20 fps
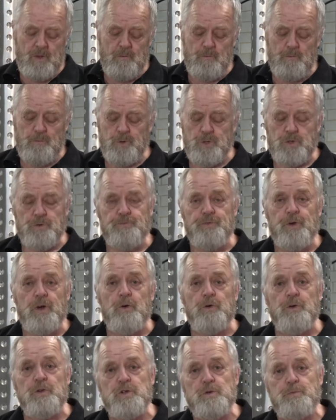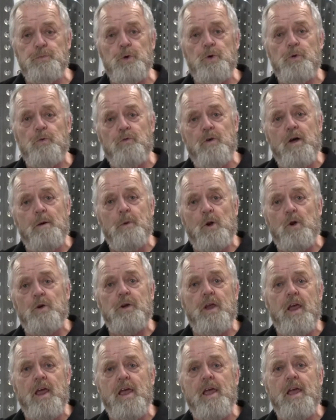put your finger in the spirit and rub it on
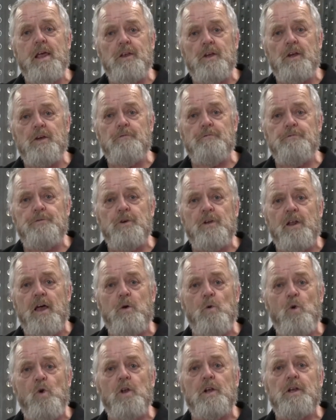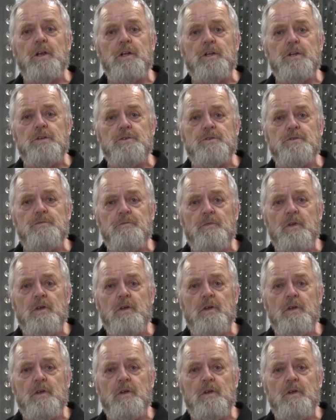your hand, you can feel how oily it is.